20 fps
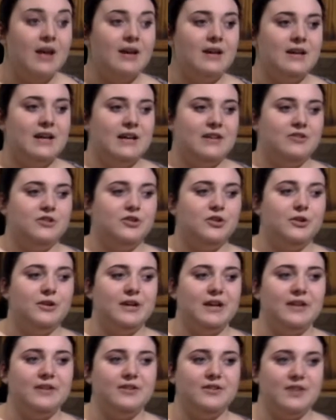Yes, so a
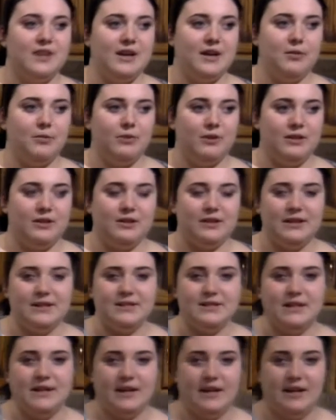nice thing with
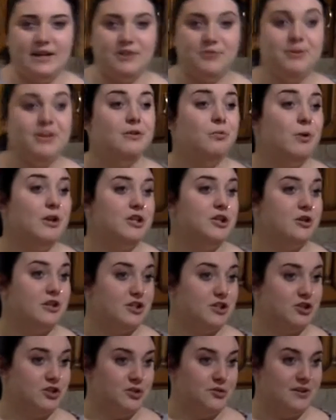leasing is when you're a
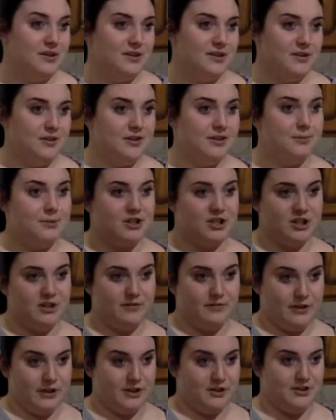student, especially
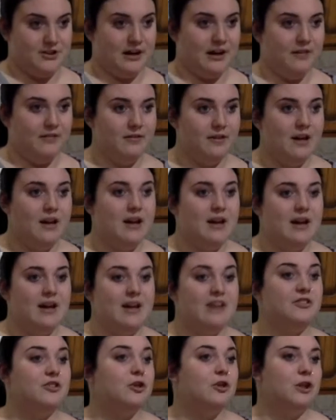for yourself,
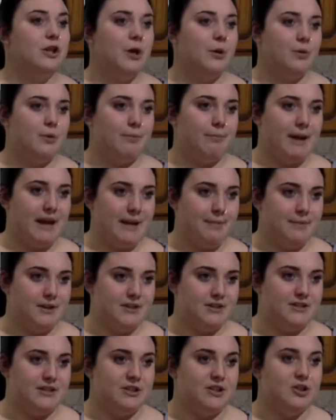is there lower
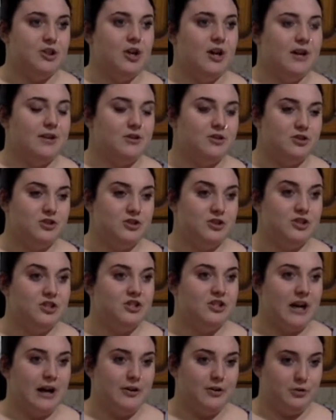payments and you're not
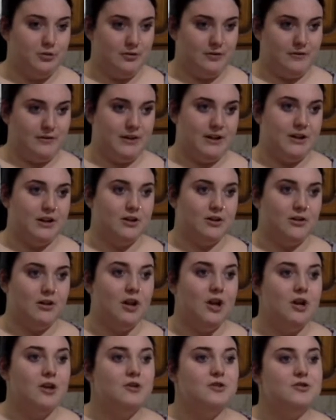stuck to a vehicle.
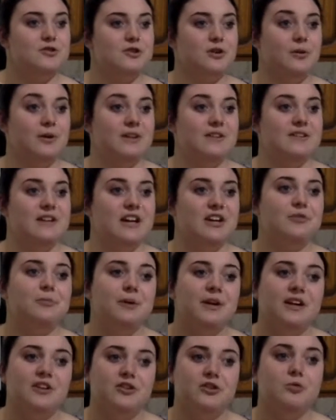So it's nice
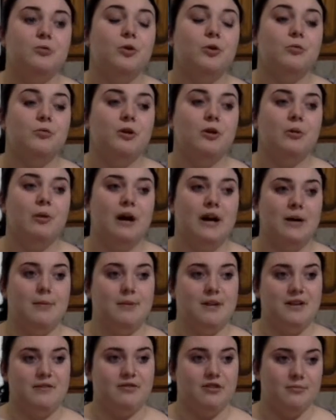because you won't require
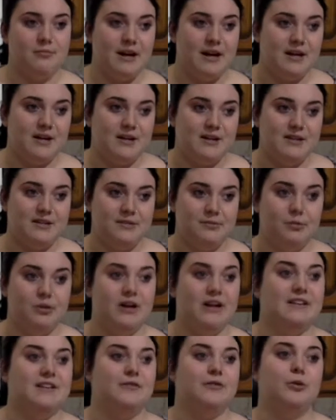money for maintenance,
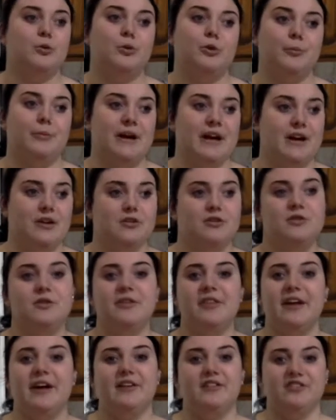whereas if you were to buy a
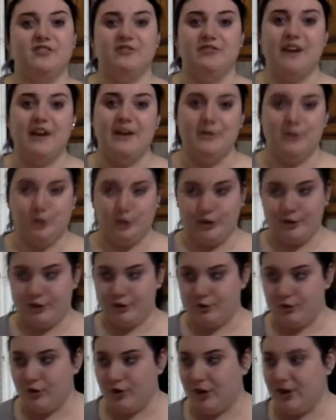2005
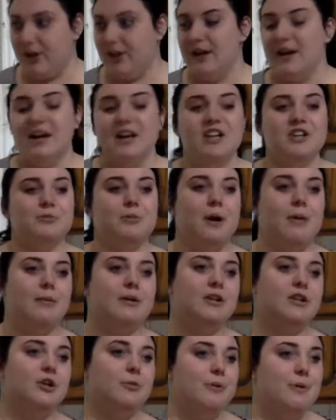Toyota Corolla, it's
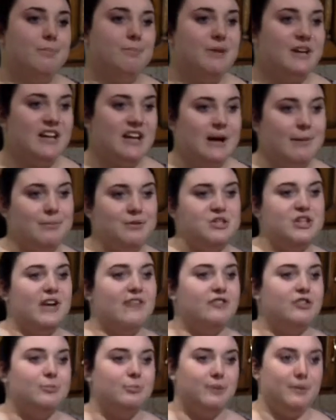probably a little bit beat up and you
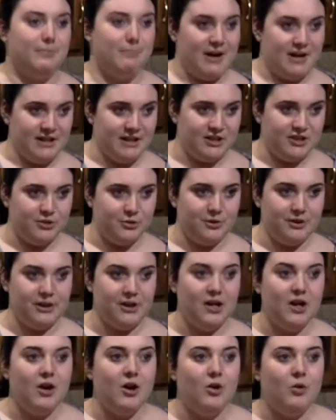have to put money into
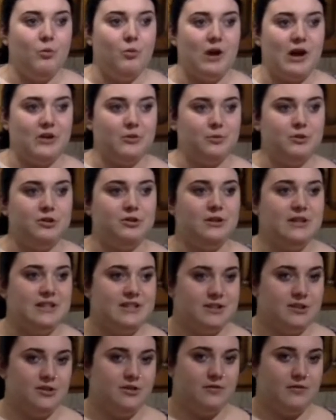it. Whereas when you
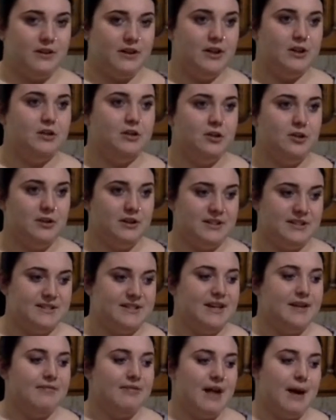lease a new vehicle, you can
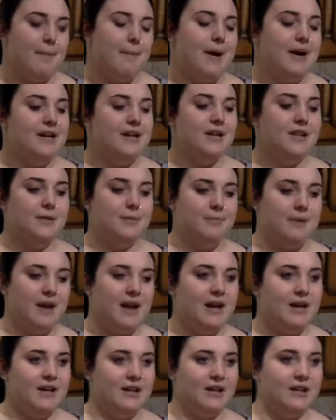save that money in the
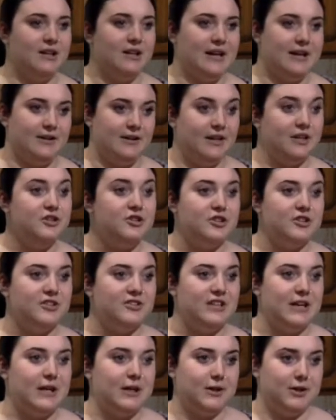bank and collect interest
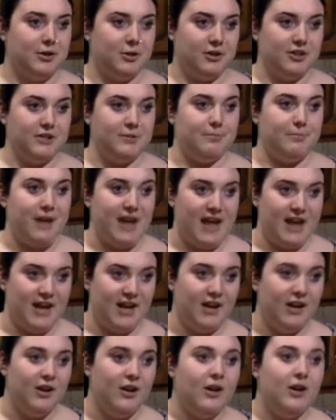that you're going to
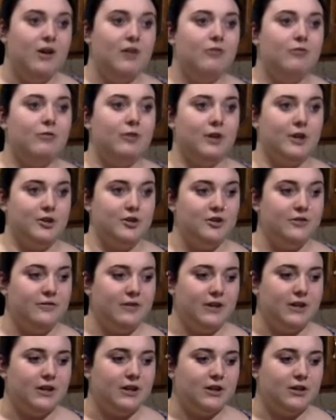pay for your new
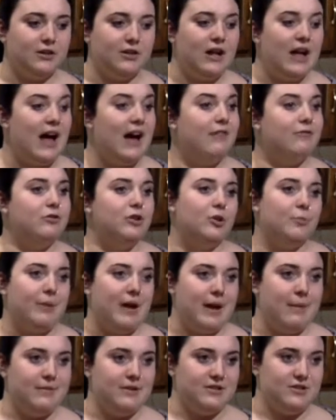vehicle, have low
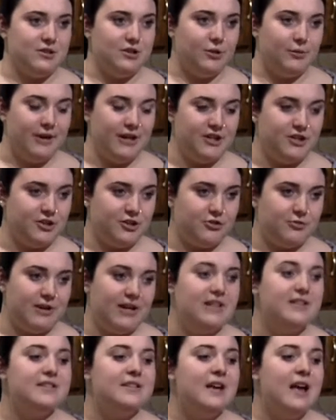payments and low interest
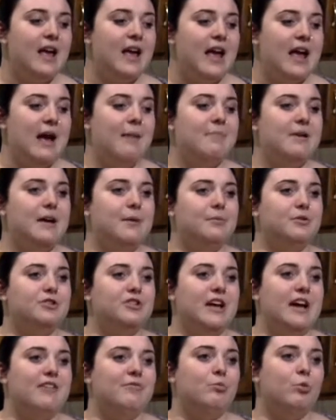rates, and be able
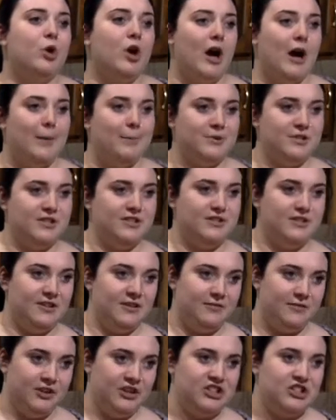to have more options in
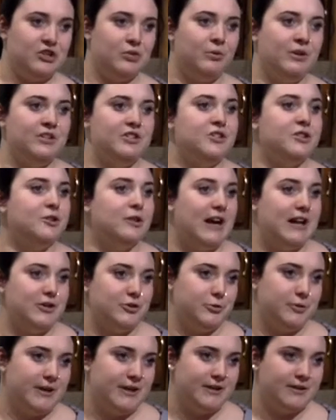the future once you
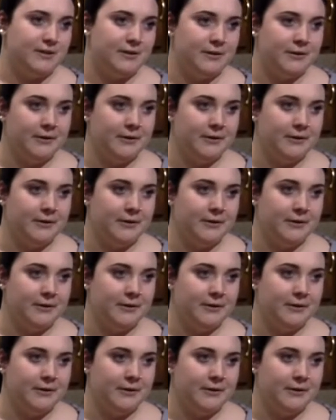graduate.